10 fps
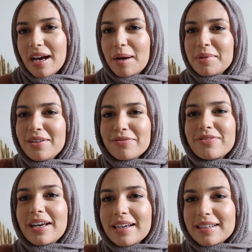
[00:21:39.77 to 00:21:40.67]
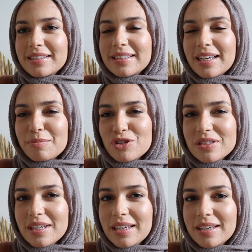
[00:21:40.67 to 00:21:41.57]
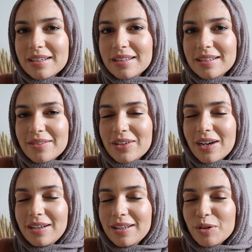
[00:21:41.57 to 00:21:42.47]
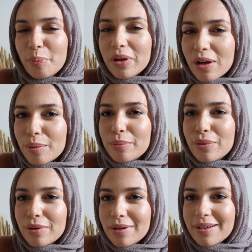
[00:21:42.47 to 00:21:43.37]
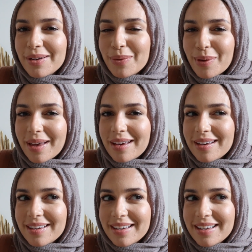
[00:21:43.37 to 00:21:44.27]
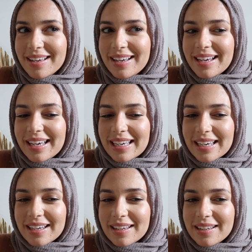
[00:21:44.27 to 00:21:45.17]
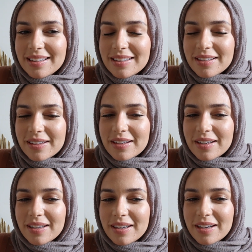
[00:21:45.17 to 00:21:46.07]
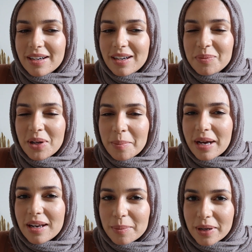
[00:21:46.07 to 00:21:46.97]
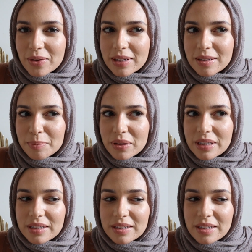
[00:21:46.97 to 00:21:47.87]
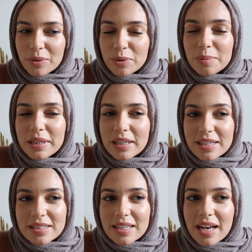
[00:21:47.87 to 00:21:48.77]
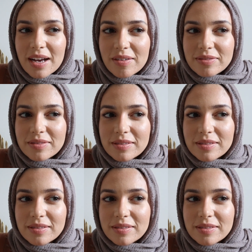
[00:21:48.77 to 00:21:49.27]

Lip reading: I'm not fat. I'm just like, I've gotten a little plump, okay? And I'm not mad about it, but it would be nice to have